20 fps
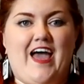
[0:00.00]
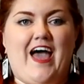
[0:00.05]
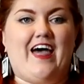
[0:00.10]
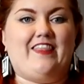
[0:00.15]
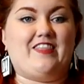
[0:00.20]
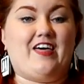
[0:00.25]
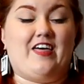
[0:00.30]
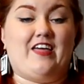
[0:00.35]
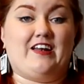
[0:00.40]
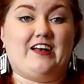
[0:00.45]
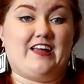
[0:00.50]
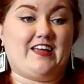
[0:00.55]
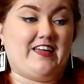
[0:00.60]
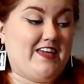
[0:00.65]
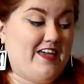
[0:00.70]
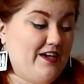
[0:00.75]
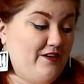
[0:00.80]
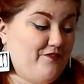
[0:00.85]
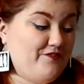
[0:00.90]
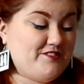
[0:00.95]
and then
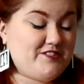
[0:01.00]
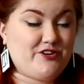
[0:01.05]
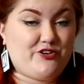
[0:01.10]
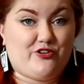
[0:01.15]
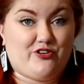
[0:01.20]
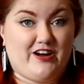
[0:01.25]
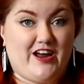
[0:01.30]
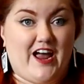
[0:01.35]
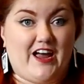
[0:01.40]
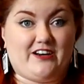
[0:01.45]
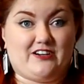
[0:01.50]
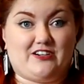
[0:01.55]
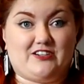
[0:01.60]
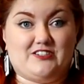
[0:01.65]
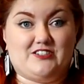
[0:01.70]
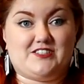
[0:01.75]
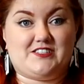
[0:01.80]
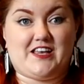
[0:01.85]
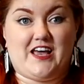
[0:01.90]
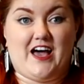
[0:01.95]
gift
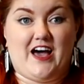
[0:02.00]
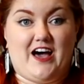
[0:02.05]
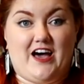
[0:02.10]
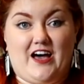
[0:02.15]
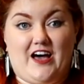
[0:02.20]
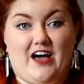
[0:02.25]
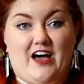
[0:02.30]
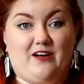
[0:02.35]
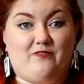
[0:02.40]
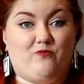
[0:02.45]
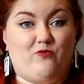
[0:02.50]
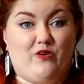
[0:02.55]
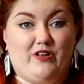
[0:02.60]
creators a